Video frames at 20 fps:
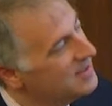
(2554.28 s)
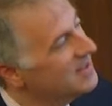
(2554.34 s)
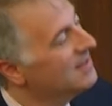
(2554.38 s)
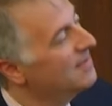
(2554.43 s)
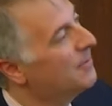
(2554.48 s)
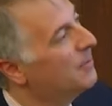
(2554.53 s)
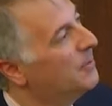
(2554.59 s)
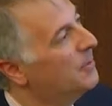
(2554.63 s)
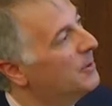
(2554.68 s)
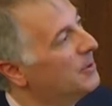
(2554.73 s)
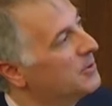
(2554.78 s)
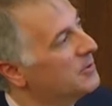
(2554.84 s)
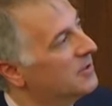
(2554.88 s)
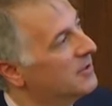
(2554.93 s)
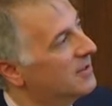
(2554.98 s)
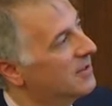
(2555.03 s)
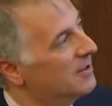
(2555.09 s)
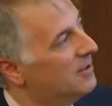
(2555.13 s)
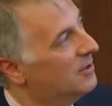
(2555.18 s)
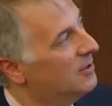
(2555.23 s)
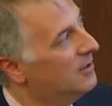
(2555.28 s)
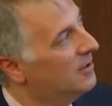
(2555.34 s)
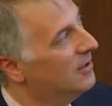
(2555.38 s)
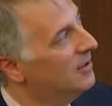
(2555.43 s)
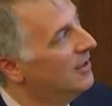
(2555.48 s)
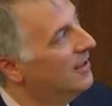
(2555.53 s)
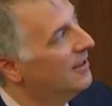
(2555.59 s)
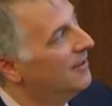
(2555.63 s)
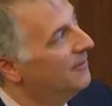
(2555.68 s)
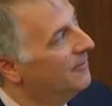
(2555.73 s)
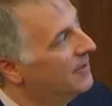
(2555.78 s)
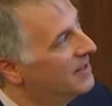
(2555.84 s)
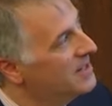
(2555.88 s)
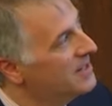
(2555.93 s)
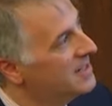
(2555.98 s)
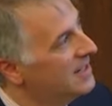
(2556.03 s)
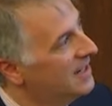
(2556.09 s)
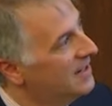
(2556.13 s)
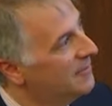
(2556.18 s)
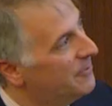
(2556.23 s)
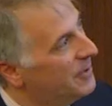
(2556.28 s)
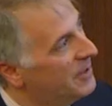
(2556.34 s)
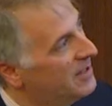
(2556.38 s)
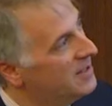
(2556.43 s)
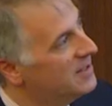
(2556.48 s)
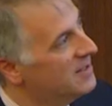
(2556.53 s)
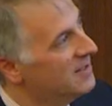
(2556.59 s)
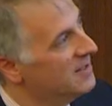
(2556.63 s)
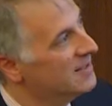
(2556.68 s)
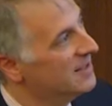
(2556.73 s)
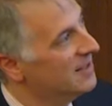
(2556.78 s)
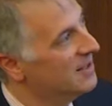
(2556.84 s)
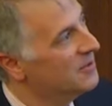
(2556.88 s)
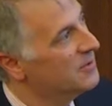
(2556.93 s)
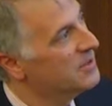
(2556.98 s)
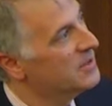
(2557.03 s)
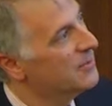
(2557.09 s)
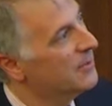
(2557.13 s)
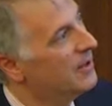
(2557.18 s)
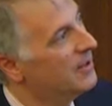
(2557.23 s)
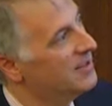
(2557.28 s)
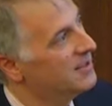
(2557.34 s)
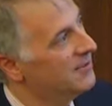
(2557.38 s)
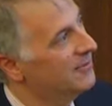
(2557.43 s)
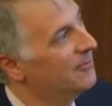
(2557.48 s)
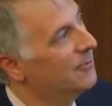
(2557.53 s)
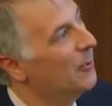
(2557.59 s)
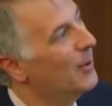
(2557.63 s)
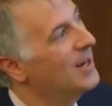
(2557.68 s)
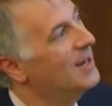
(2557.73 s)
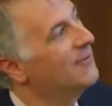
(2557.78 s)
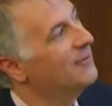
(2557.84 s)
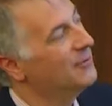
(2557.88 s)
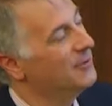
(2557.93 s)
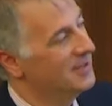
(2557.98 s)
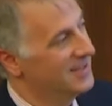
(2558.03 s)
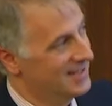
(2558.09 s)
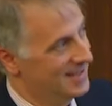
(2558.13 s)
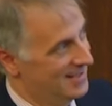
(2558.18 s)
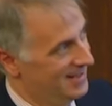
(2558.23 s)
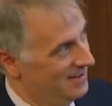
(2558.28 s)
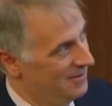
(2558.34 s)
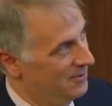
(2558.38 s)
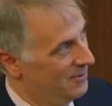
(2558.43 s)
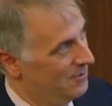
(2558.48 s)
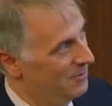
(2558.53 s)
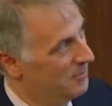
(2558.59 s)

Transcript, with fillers: is a proposal to call vegetative patients unresponsive wakefulness syndrome.